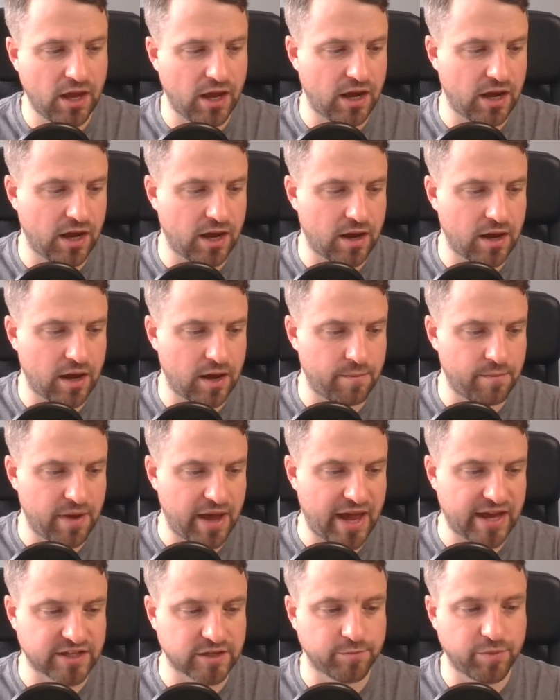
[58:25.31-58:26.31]
Um,
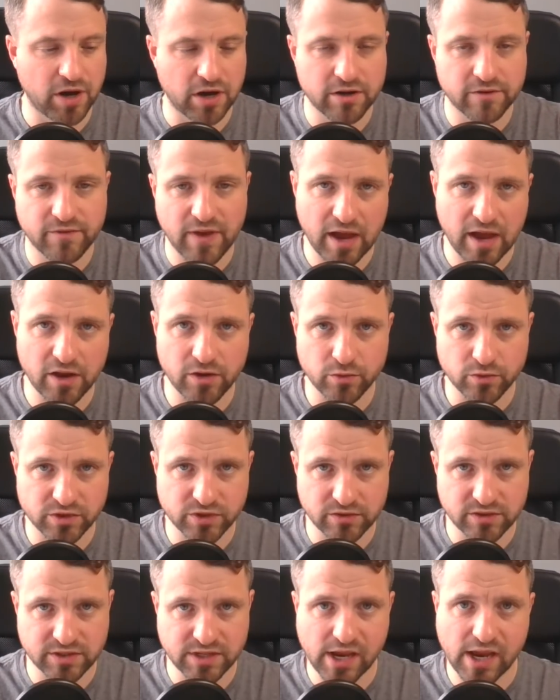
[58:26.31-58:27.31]
as a part of that, I'd
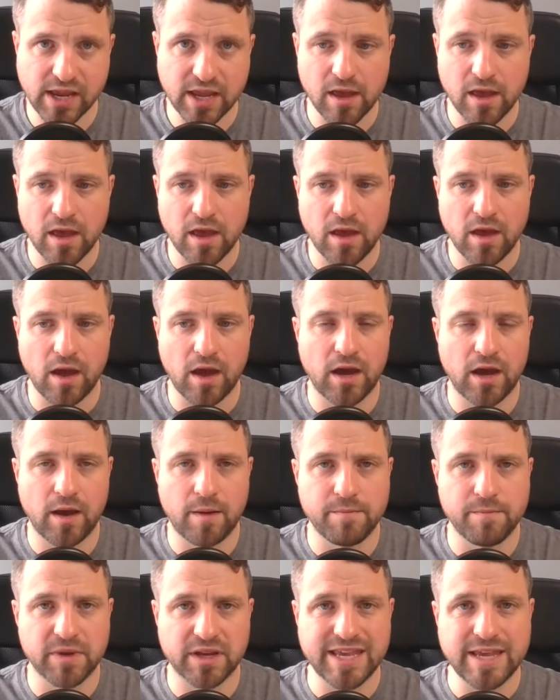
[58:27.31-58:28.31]
also say
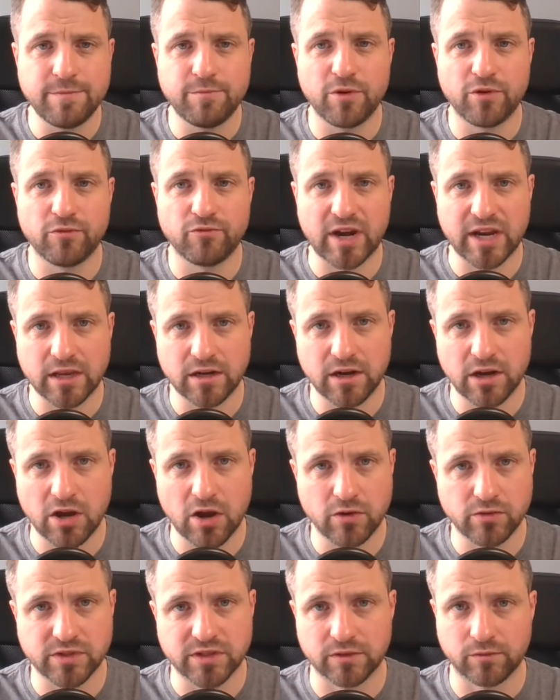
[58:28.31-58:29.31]
um, keep regular
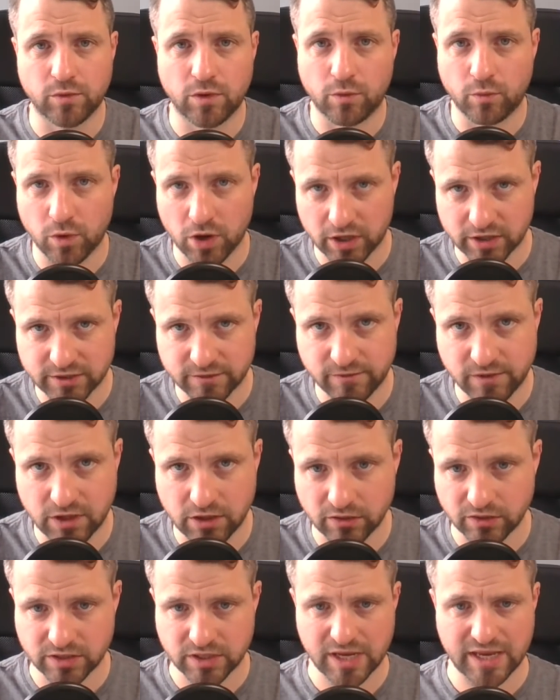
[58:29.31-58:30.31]
notes of what works for
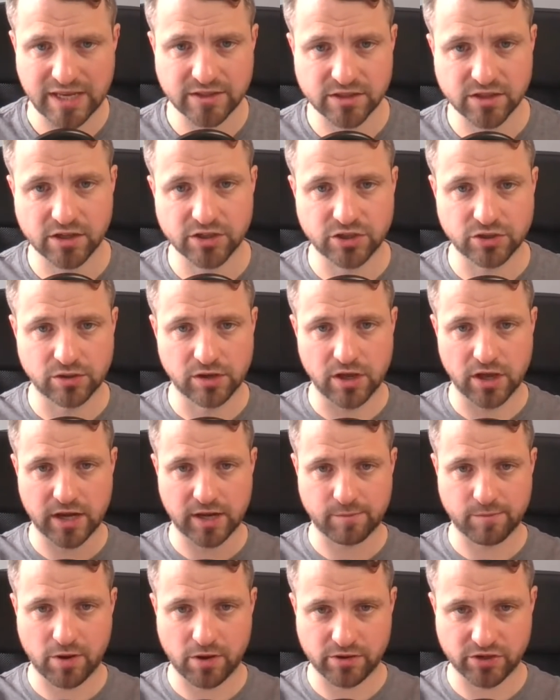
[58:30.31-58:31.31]
you. So inside your
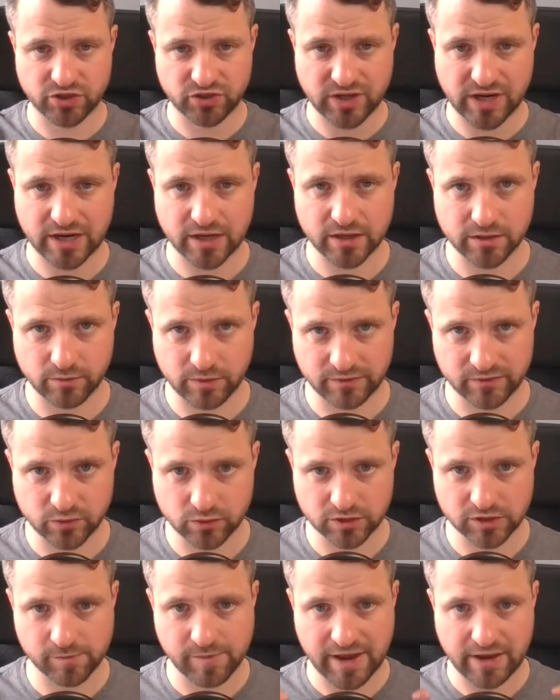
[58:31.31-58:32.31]
learning Polish tracker that we've
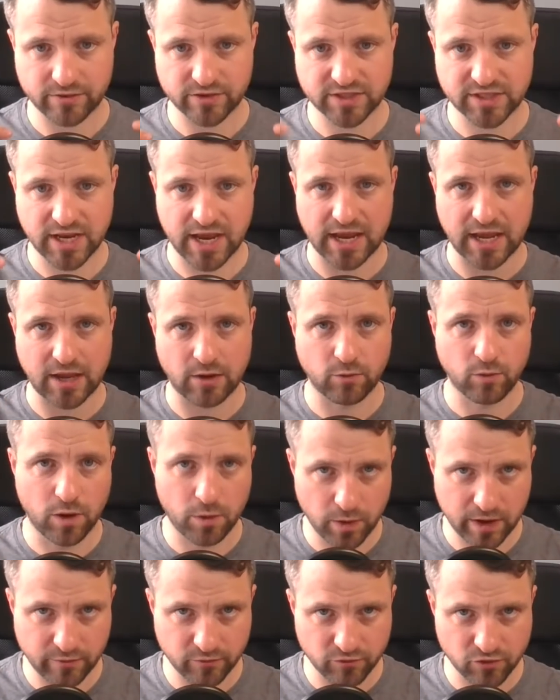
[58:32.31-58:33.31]
talked about, say
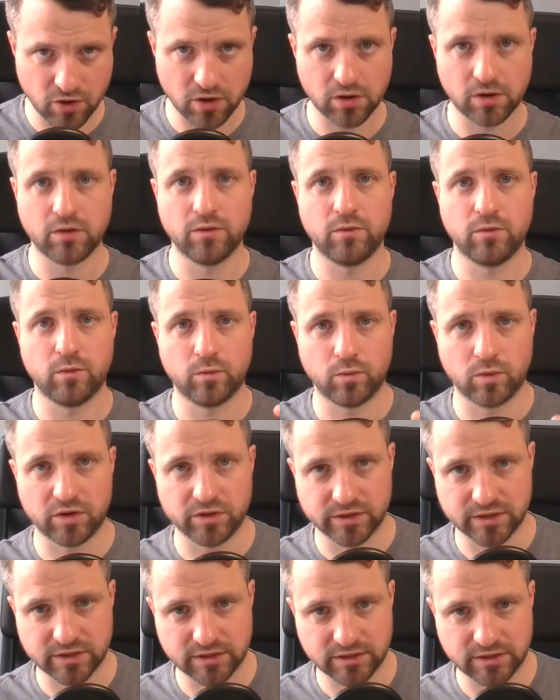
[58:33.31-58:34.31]
what went wrong,
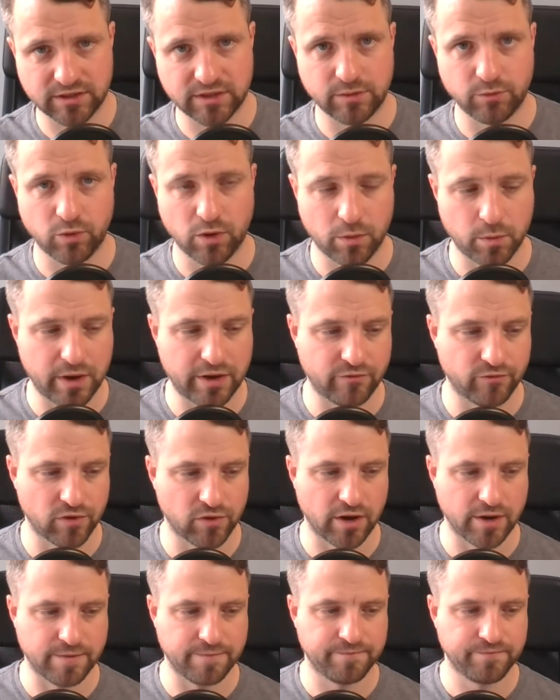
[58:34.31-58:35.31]
what what went
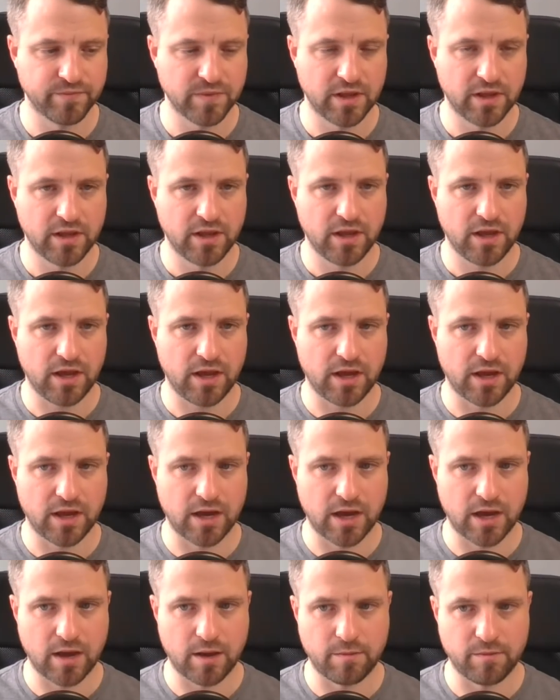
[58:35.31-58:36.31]
right.
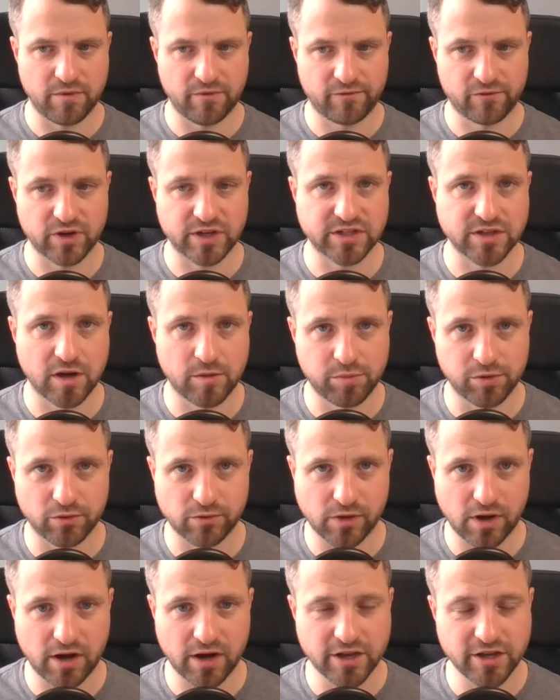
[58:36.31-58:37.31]
Um, for
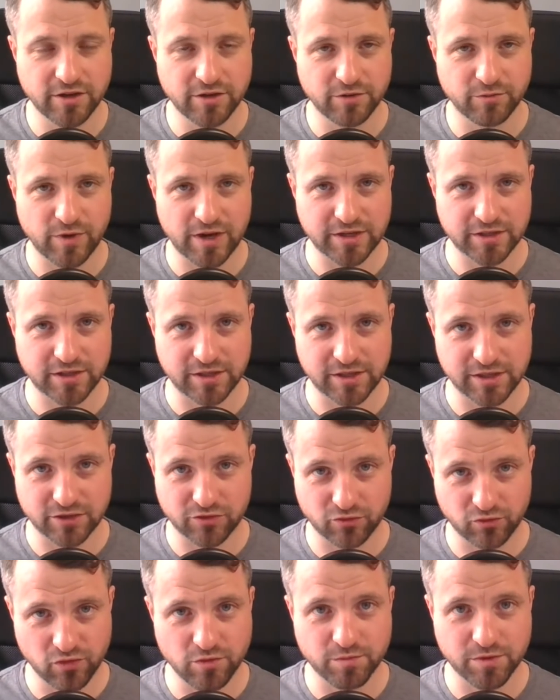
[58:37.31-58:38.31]
example, I went to this
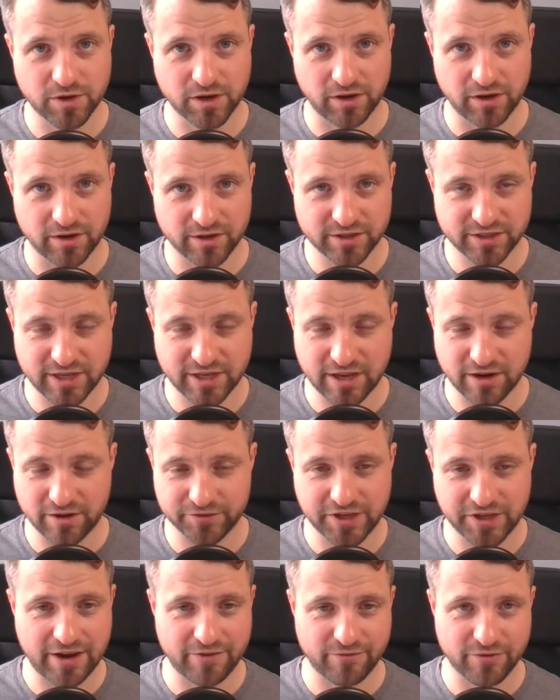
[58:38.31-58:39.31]
group class, and
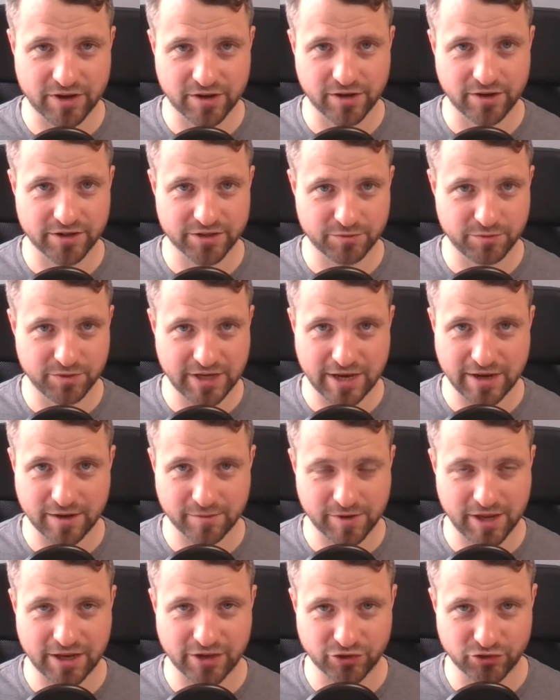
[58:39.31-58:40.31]
after every class, we'd end
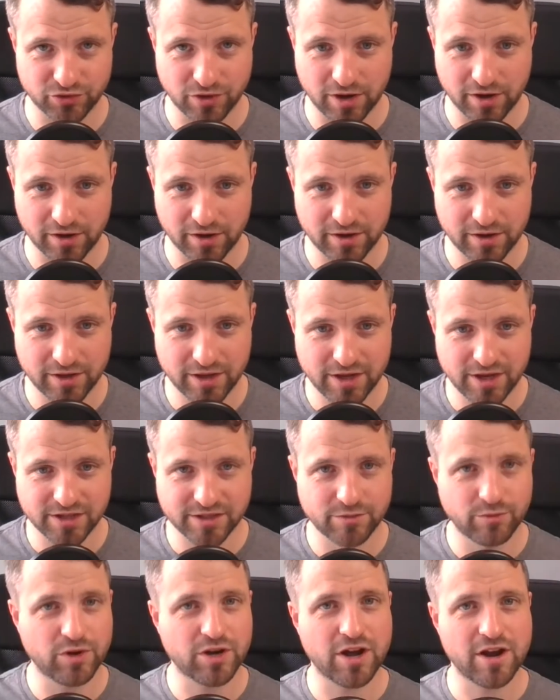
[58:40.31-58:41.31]
up getting drunk.
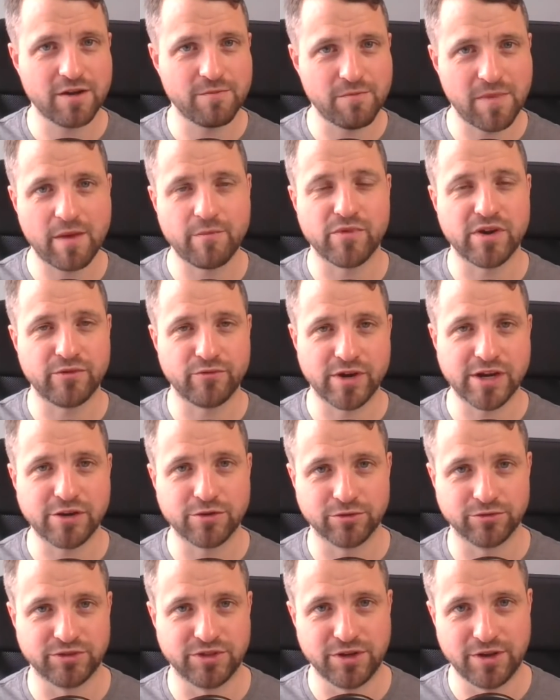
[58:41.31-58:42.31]
So, what kind of memory
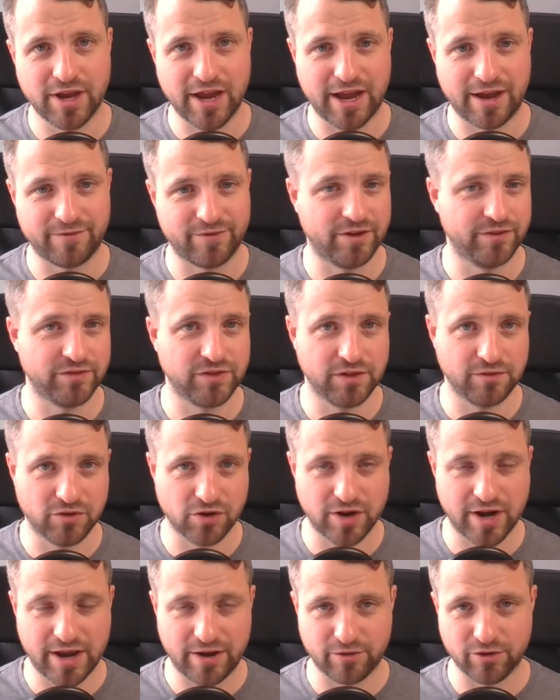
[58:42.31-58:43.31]
recall do you have after you've
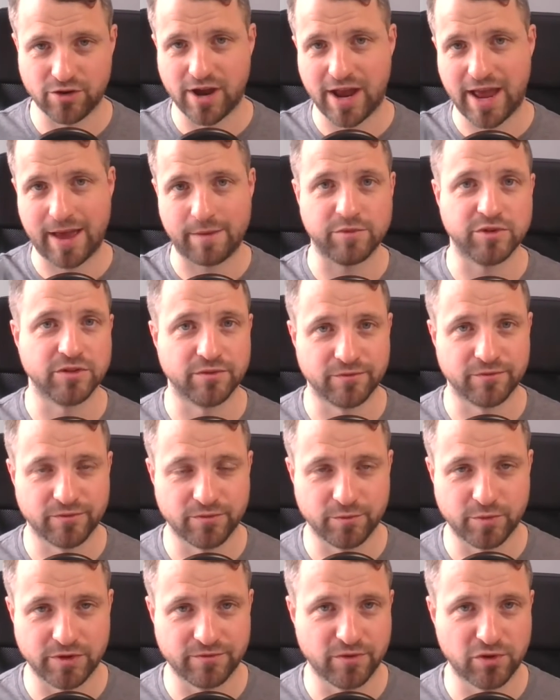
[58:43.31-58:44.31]
gone out and got hammered on,
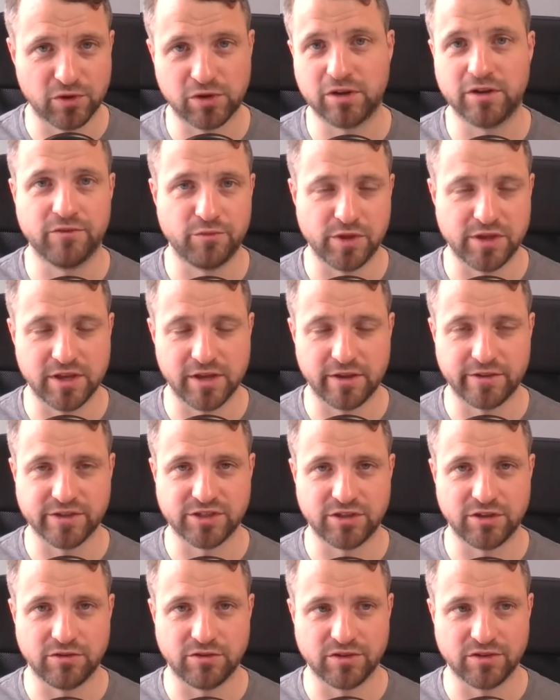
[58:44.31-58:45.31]
with vodka with the other
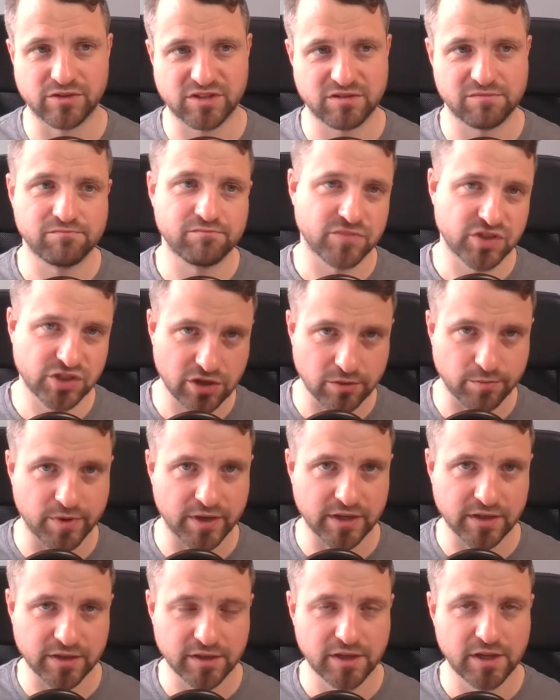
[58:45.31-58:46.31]
students?
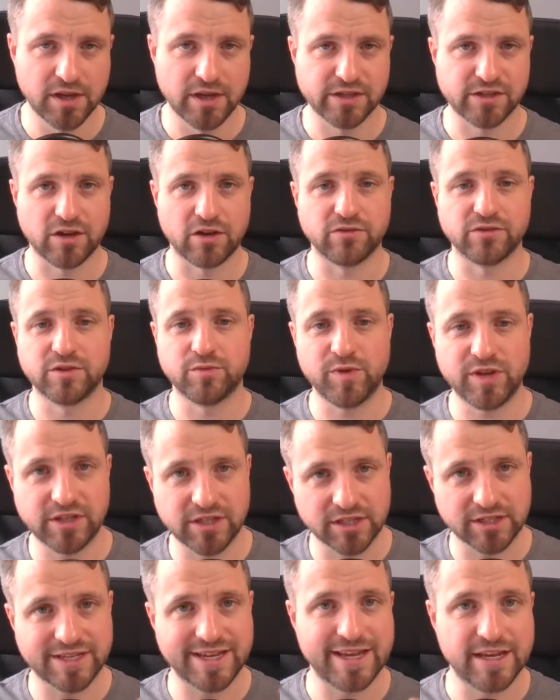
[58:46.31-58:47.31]
Stupid. So,
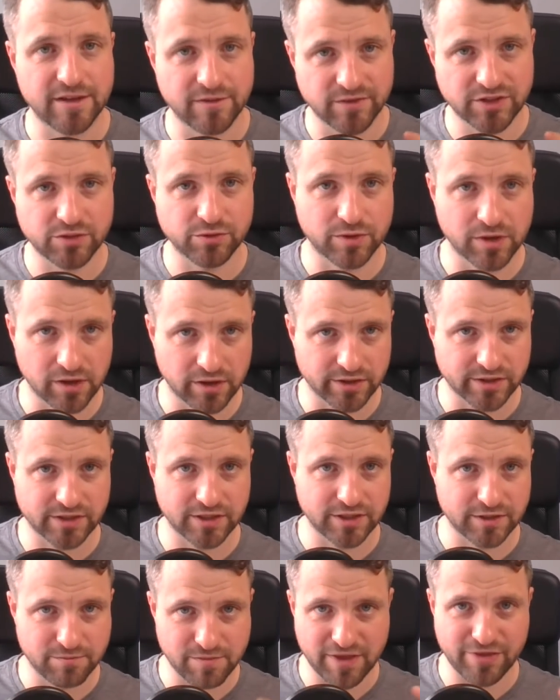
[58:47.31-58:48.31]
switching to individual
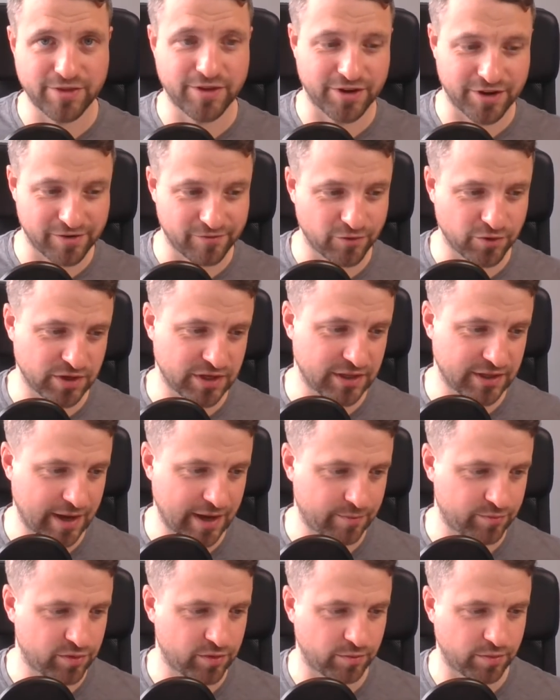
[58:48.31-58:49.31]
classes meant that I avoided
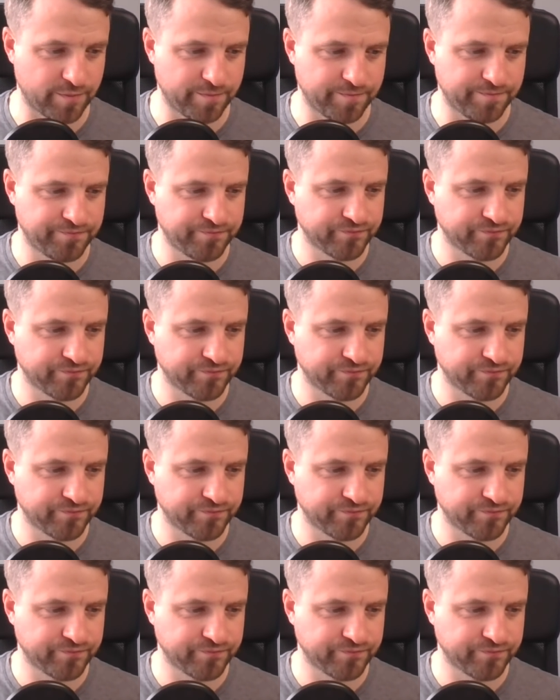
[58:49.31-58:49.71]
that problem.